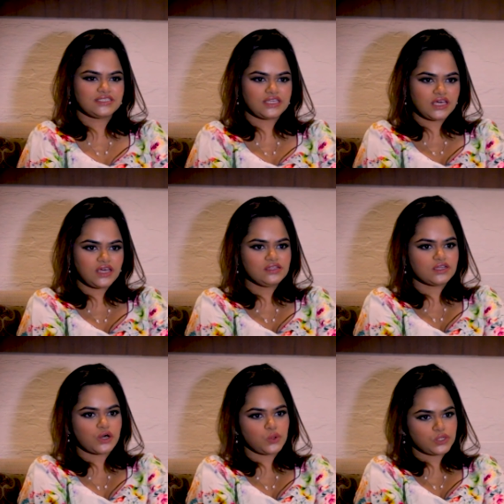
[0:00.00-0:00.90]

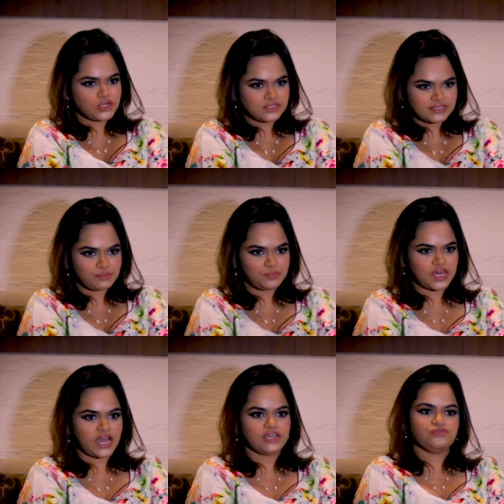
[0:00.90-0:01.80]
Seeing the whole concept
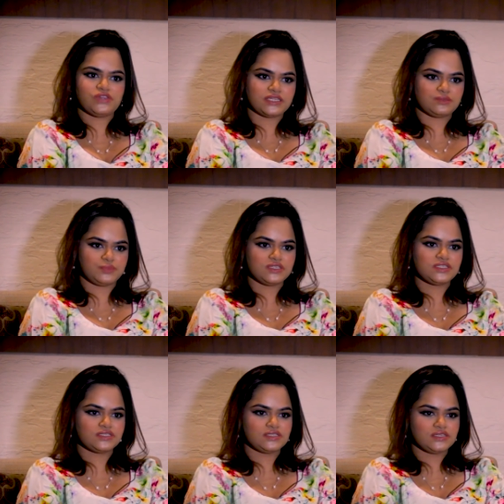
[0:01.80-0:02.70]
behind
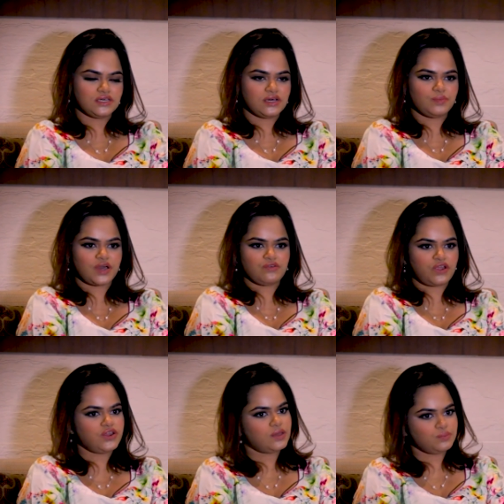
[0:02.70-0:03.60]
FlexBiz, my
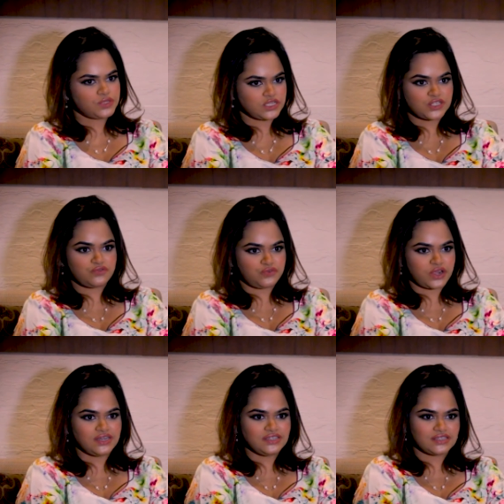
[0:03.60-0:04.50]
very empathetic
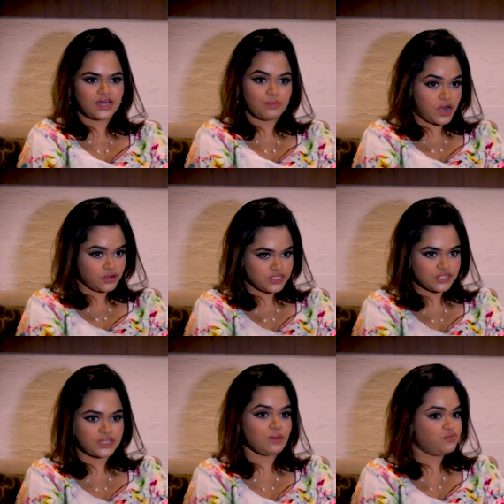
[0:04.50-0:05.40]
friend, a
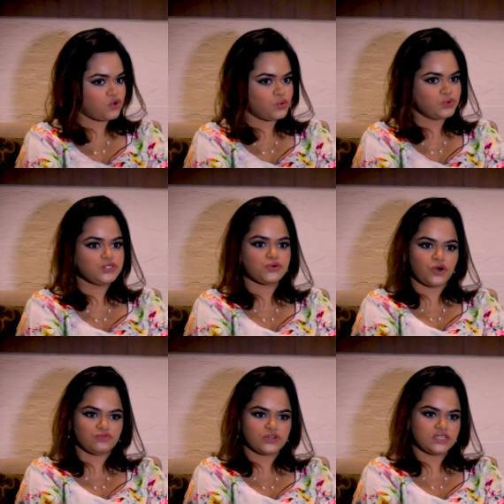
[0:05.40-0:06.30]
barrister, came forward to
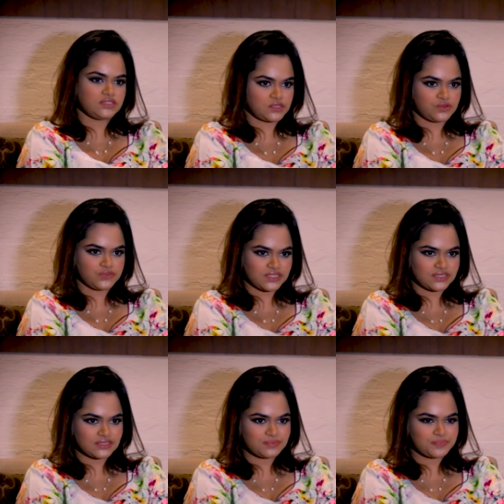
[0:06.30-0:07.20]
offer his
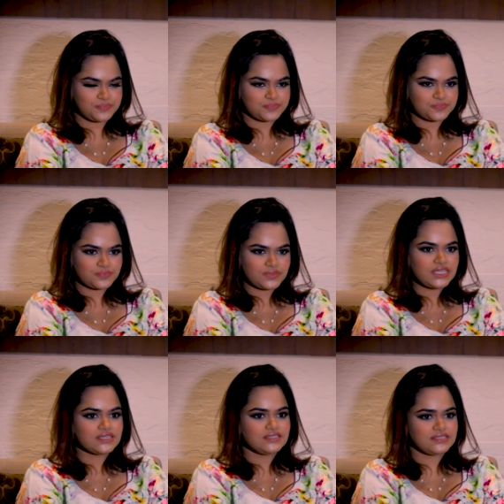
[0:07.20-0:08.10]
services.
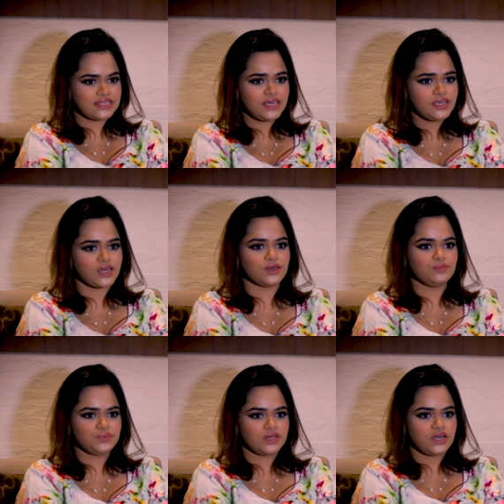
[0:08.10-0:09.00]
Seeing
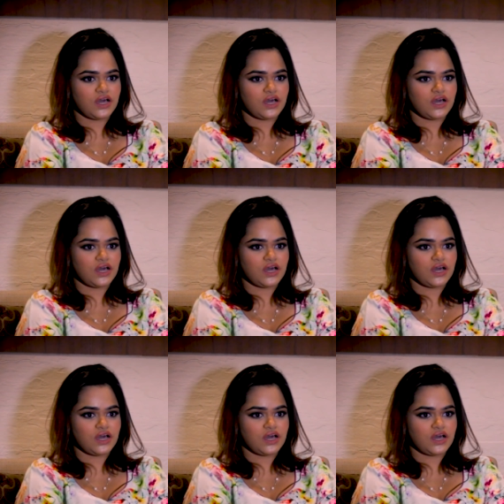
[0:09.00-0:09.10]
him,